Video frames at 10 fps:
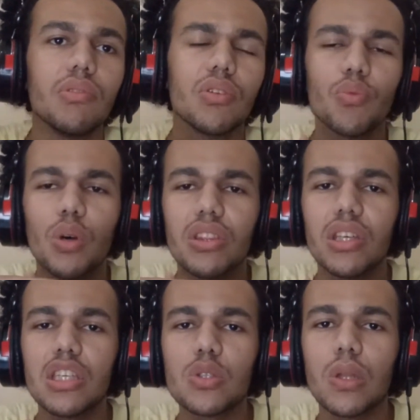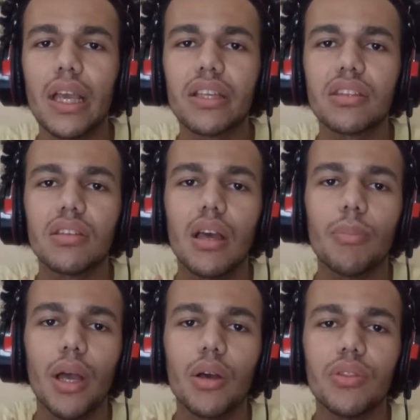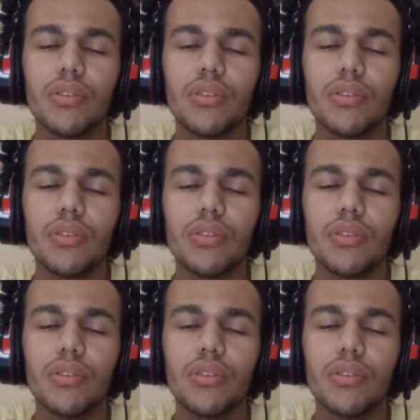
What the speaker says: what things liked about